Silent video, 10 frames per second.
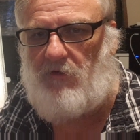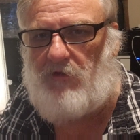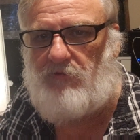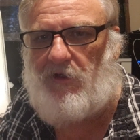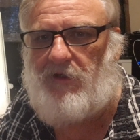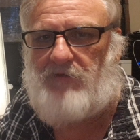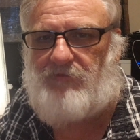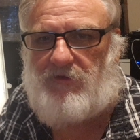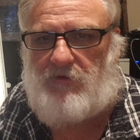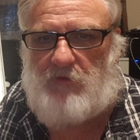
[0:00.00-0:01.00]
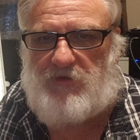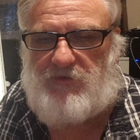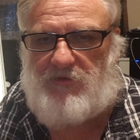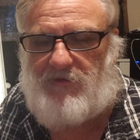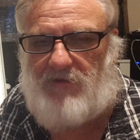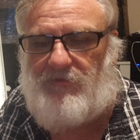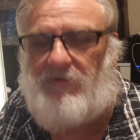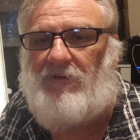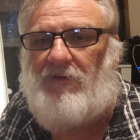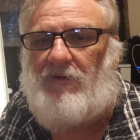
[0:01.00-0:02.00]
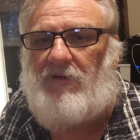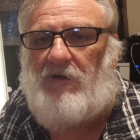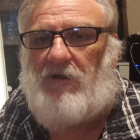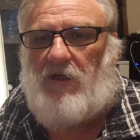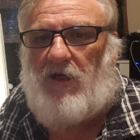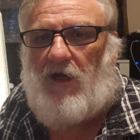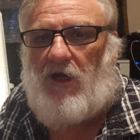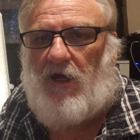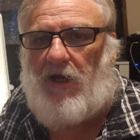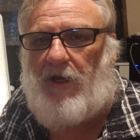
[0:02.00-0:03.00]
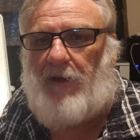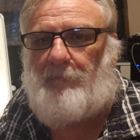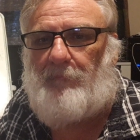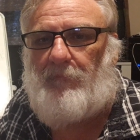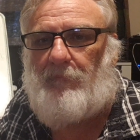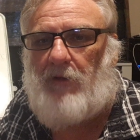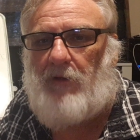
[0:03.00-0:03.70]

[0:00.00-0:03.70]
Hi, Rain, if you do watch this stuff. And